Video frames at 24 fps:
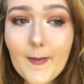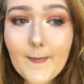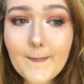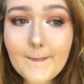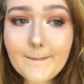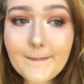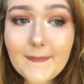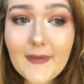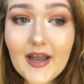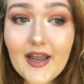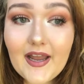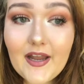
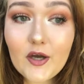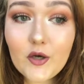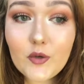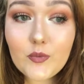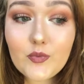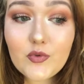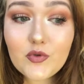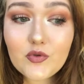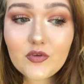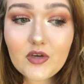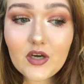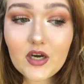Um, I
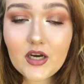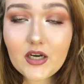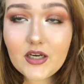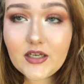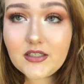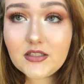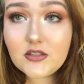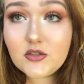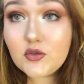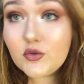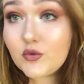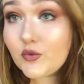hope you
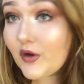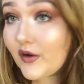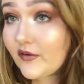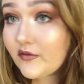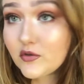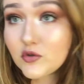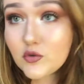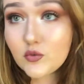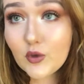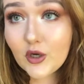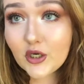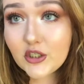guys,
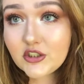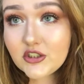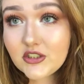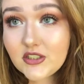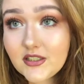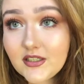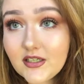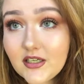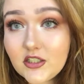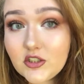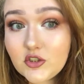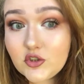whoever's
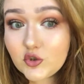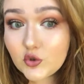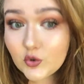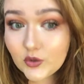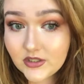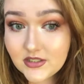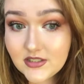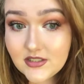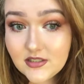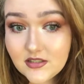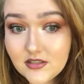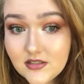watching,
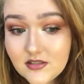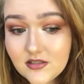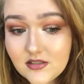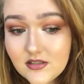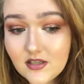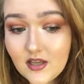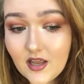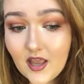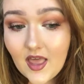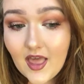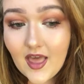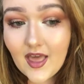enjoys this,
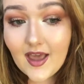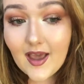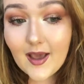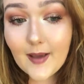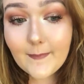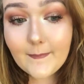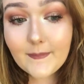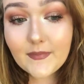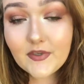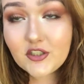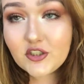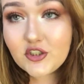
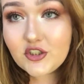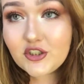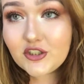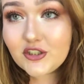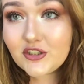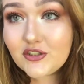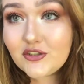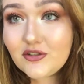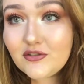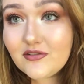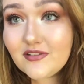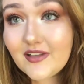and be sure
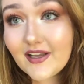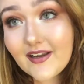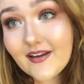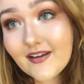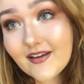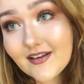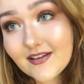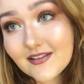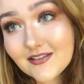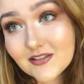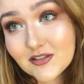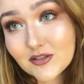to
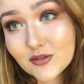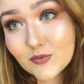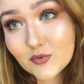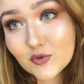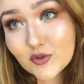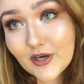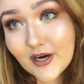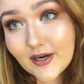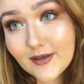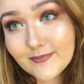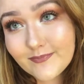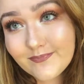like and
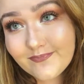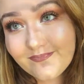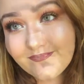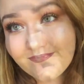subscribe.